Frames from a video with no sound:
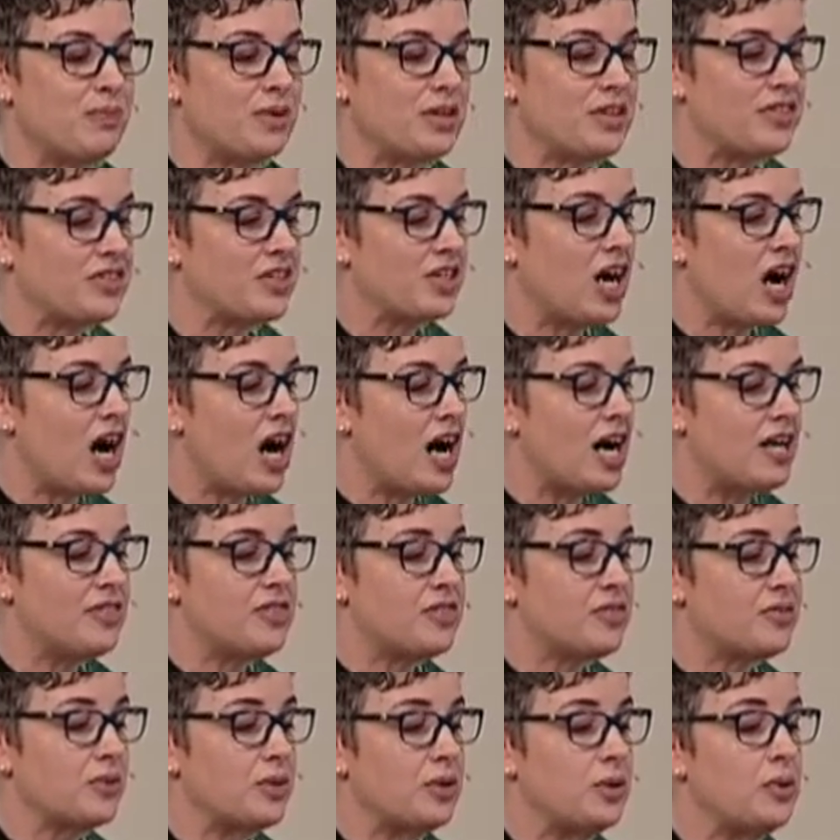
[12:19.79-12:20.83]
with
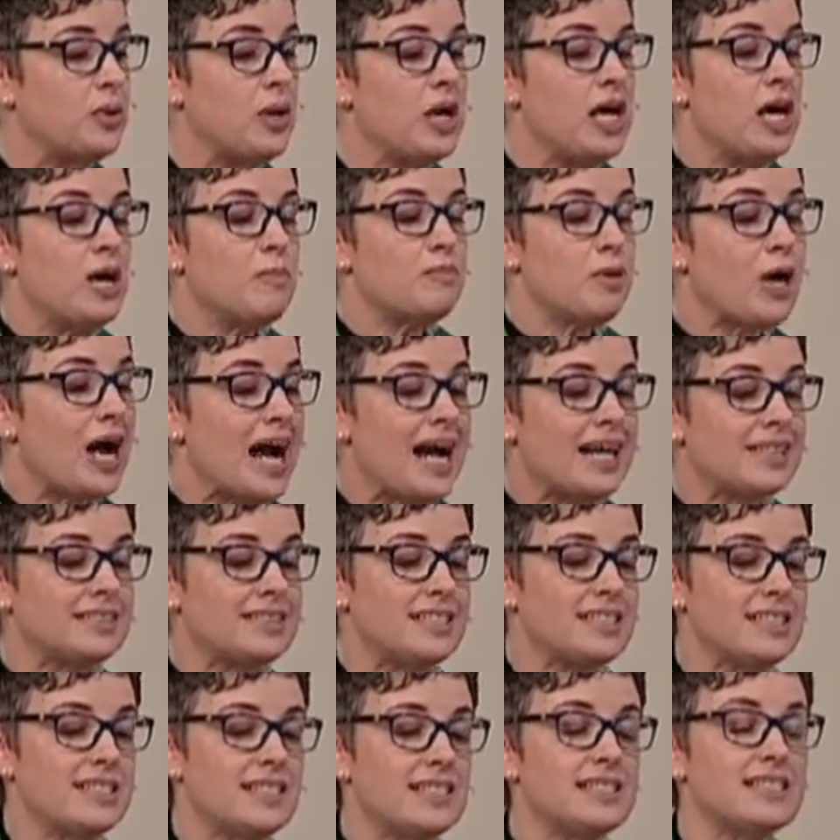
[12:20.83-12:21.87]
God through
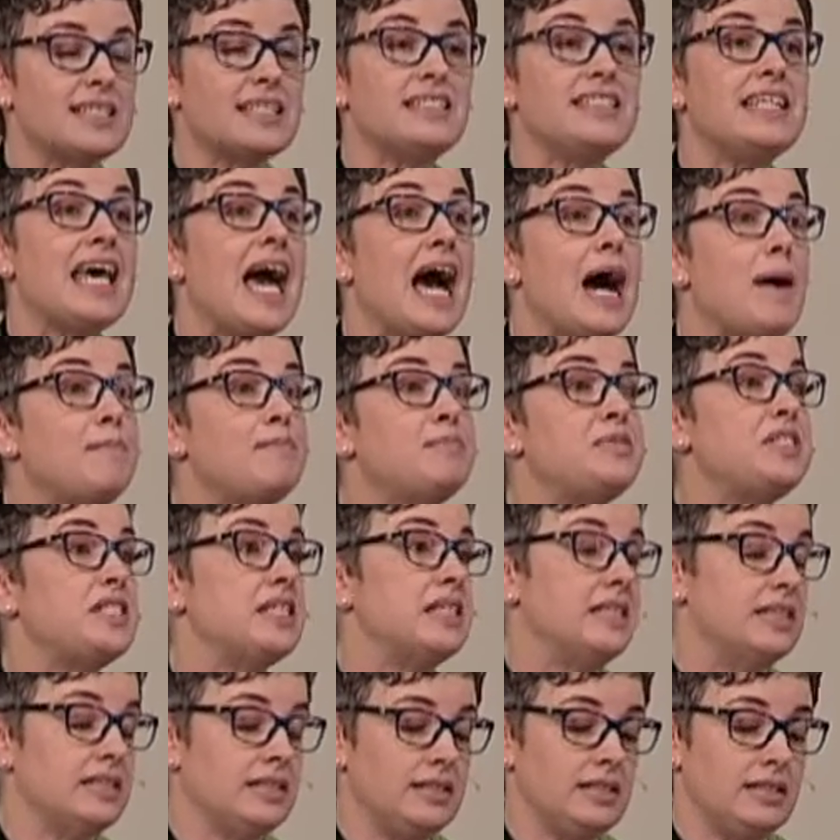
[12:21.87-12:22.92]
practices adapted